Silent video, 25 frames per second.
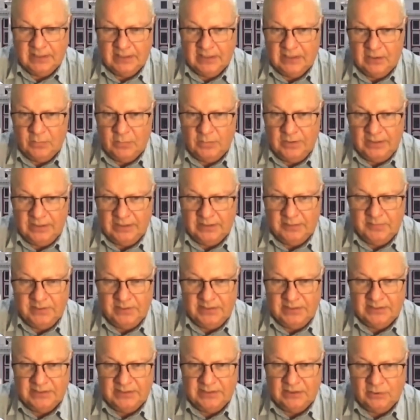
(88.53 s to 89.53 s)
we had a
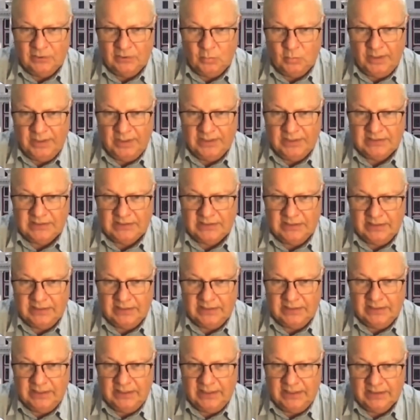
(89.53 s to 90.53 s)
meeting on Wednesday,
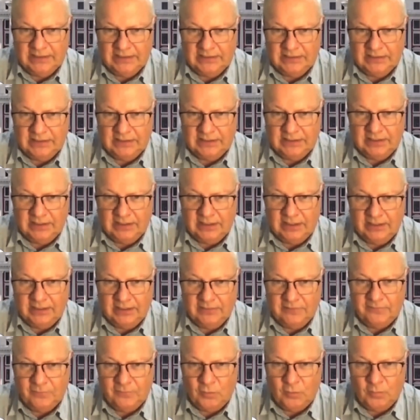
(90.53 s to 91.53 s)
and I
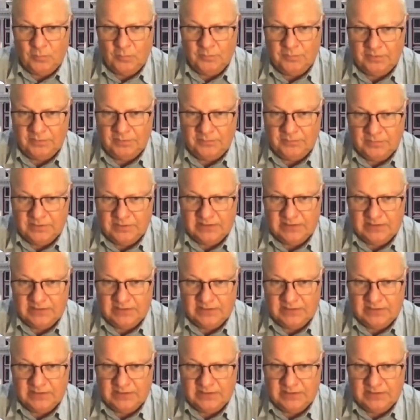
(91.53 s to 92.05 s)
informed Ms.